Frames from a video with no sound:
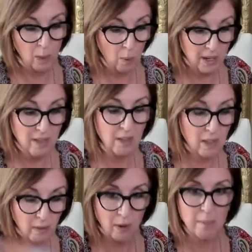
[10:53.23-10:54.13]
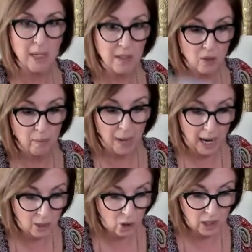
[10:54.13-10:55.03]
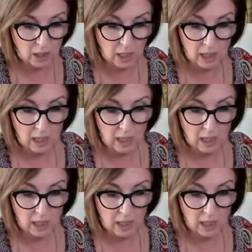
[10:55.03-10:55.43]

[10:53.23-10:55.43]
They want to deliver a message of passion.